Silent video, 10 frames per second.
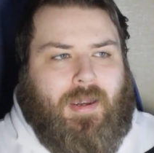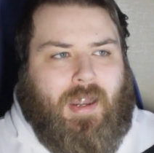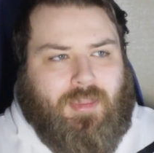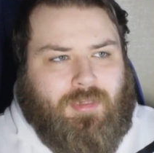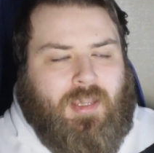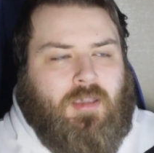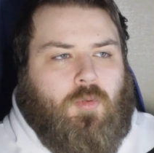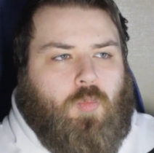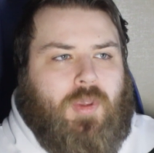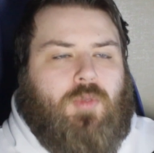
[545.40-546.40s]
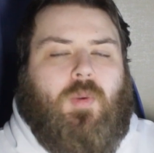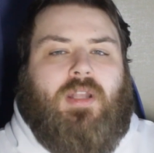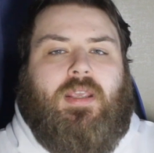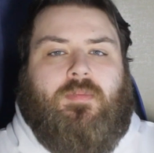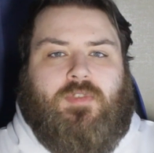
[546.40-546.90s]
I think with
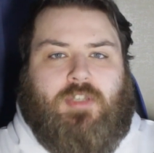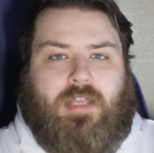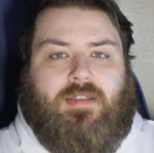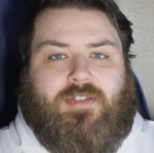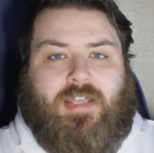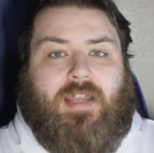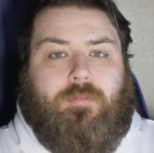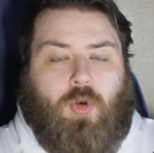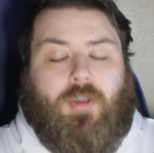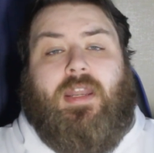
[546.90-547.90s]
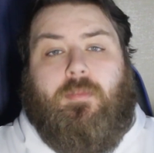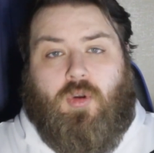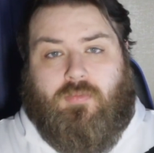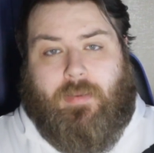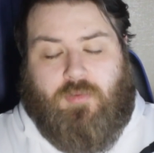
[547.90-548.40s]
Williams in the side more, getting
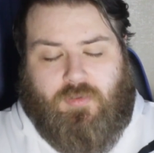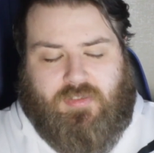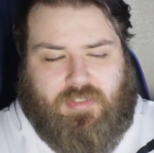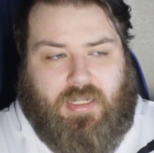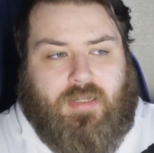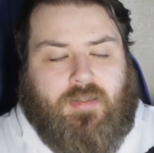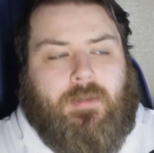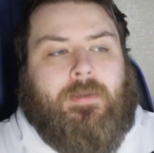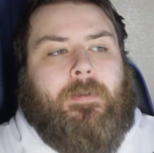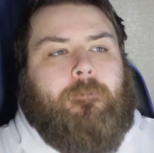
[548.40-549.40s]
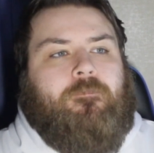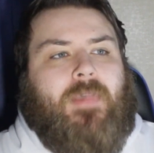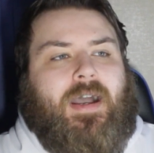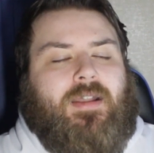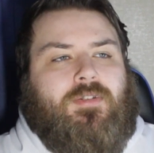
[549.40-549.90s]
more reps with Sneed,
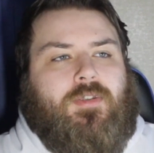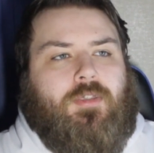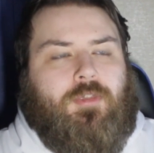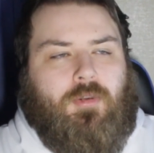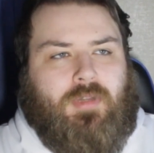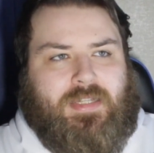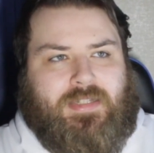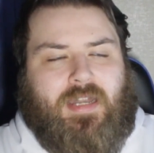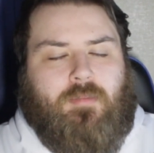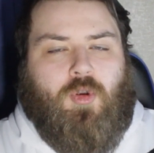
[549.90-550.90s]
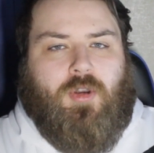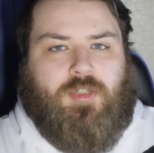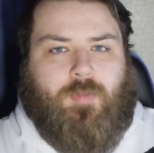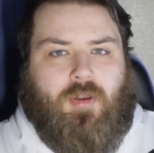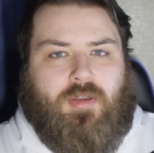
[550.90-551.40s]
and Thulis getting more
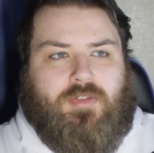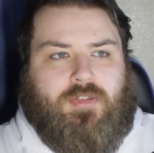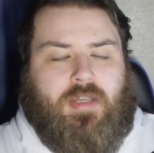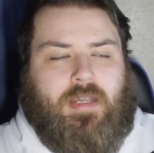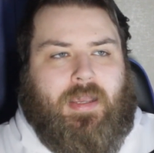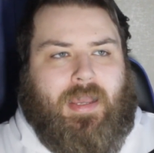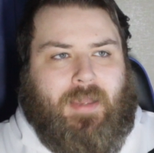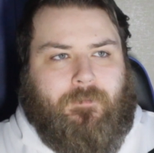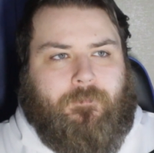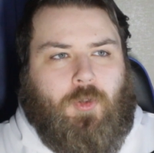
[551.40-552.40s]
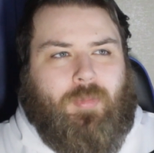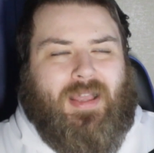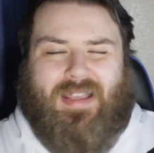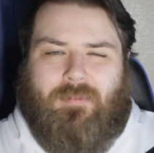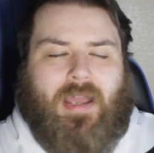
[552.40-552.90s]
experience at
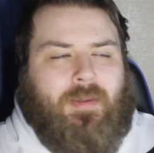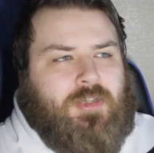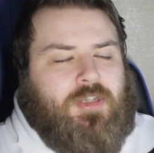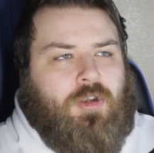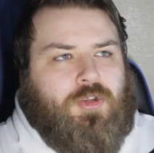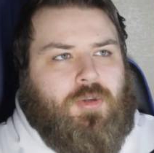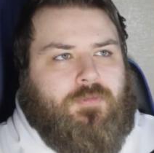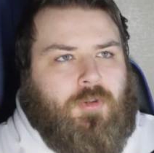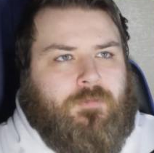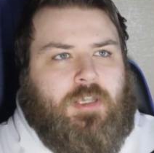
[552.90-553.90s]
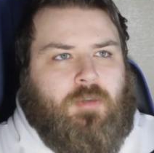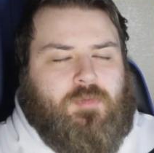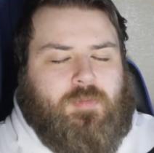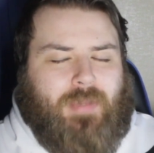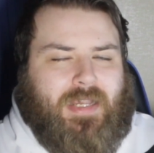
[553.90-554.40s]
fullback. I'm actually not sure if Dufty
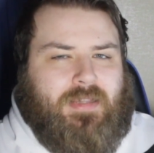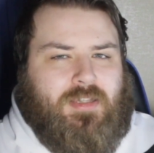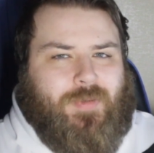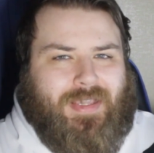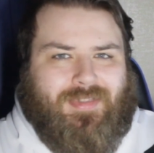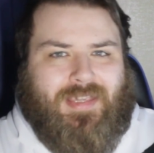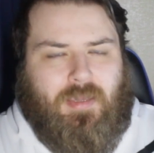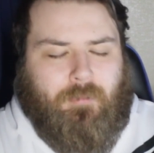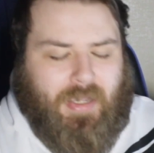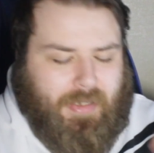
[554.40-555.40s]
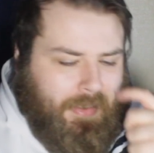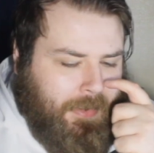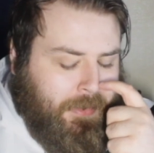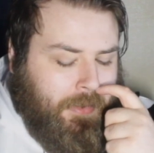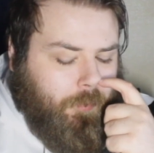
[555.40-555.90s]
comes back in this week. I think he might.
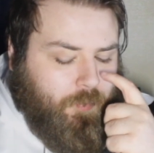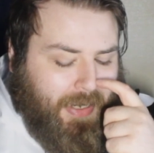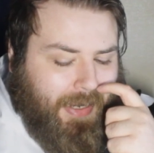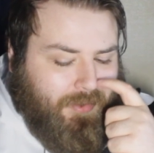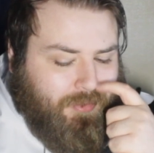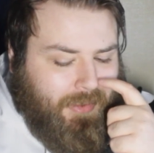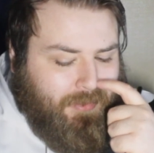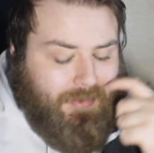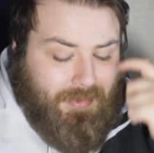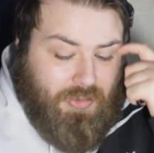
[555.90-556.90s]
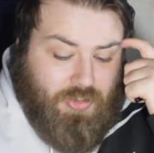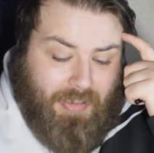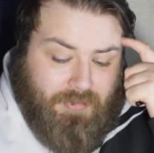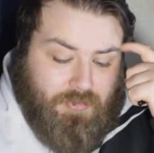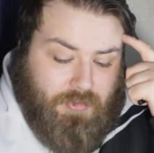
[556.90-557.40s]
I think there's a
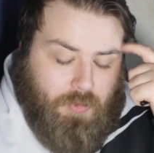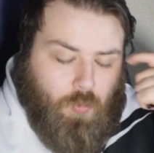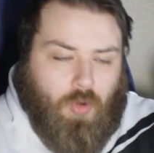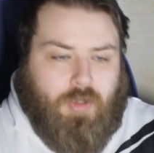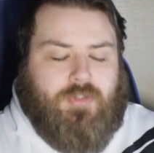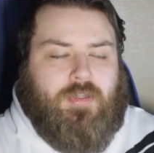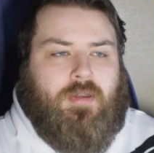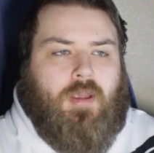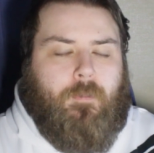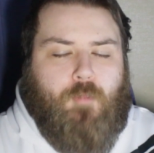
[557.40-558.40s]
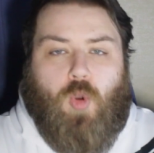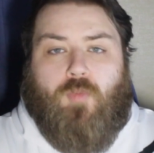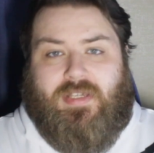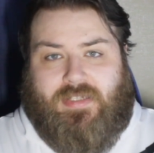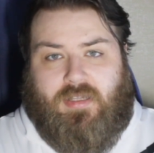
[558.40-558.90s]
chance that Warrington are more
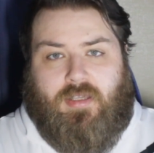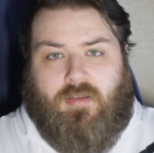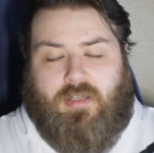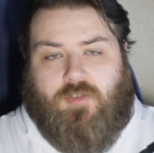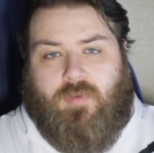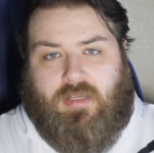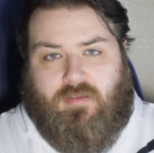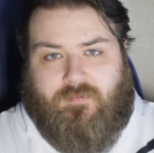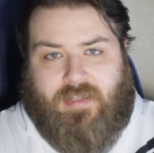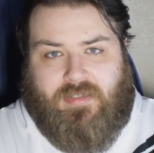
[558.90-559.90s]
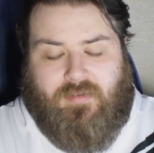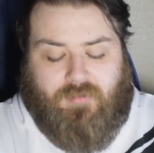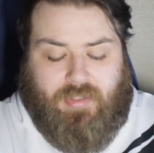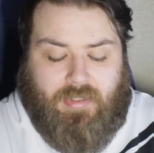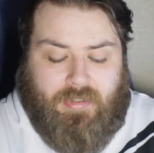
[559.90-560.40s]
resilient this week
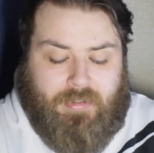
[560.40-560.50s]
defensively,